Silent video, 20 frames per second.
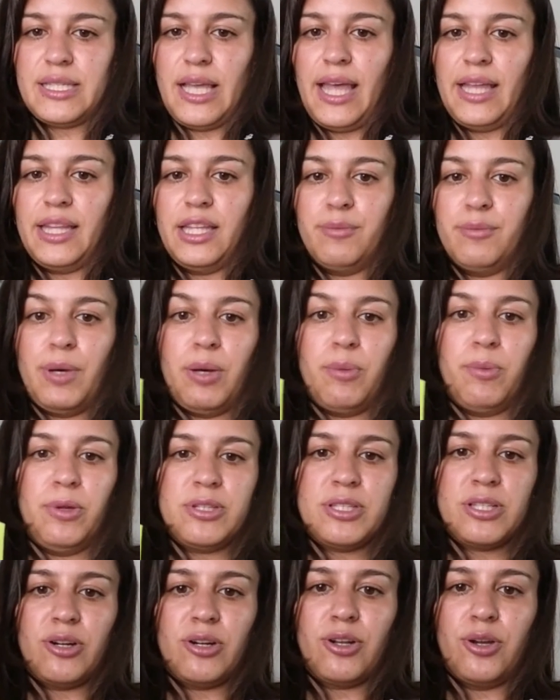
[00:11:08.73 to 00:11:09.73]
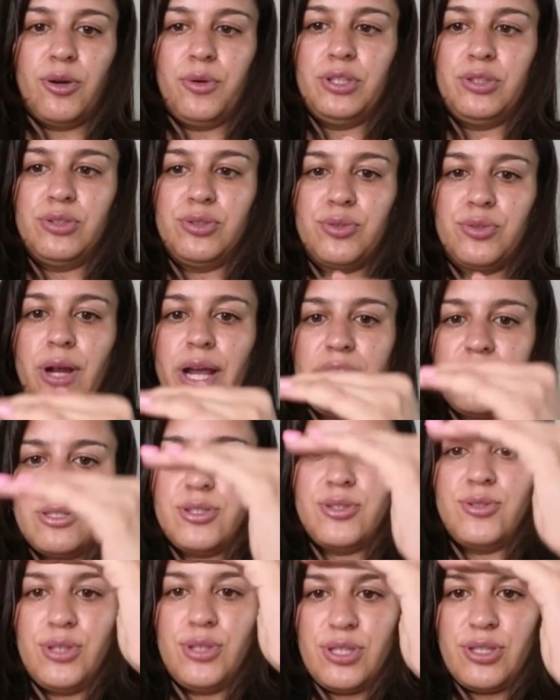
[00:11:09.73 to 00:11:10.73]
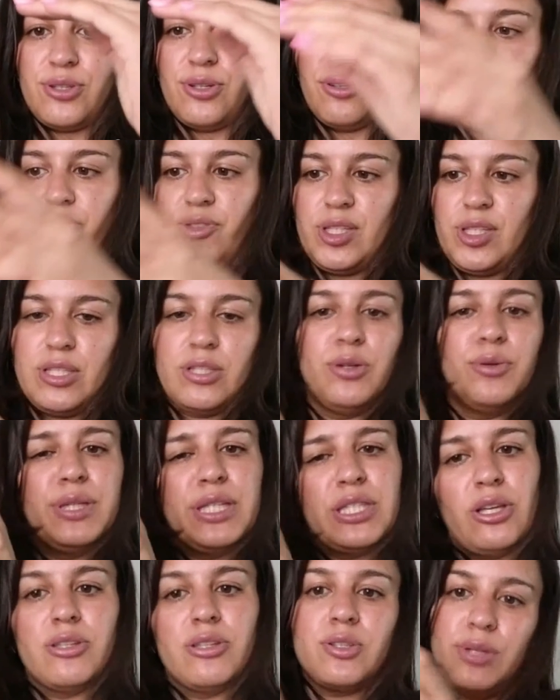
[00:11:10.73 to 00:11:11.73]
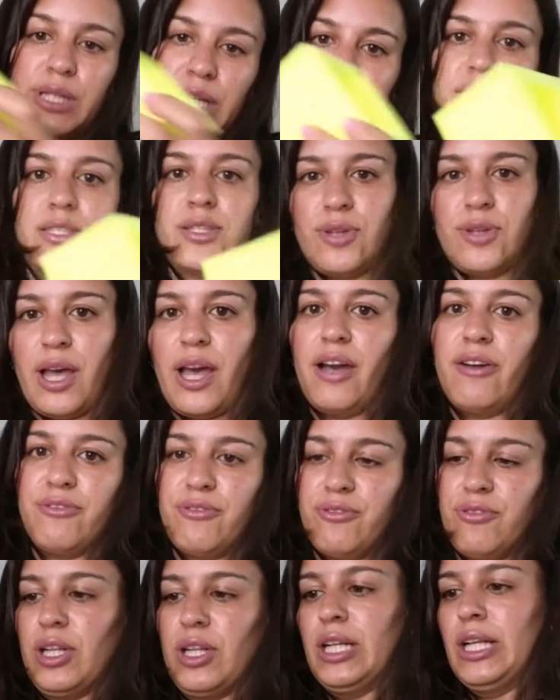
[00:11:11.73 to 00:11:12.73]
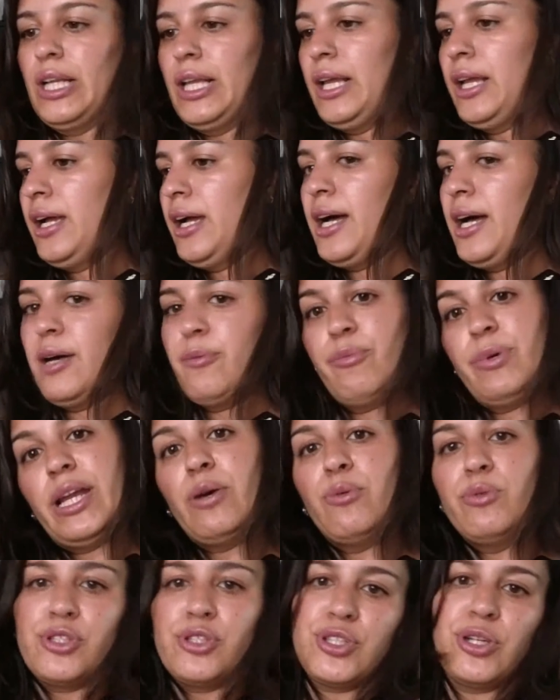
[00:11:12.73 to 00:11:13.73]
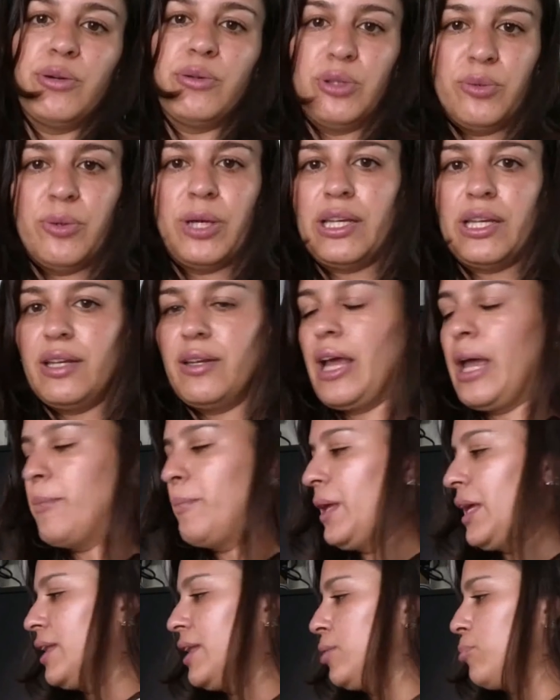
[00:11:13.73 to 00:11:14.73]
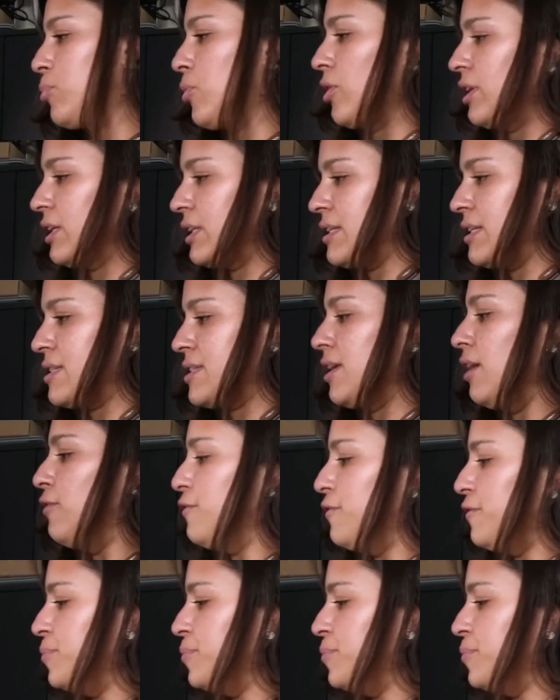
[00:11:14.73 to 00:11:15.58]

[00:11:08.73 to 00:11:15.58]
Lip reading: And the bubbles are going to rise to the surface. So it's also nice to have. But I will show you when I'm making the product itself.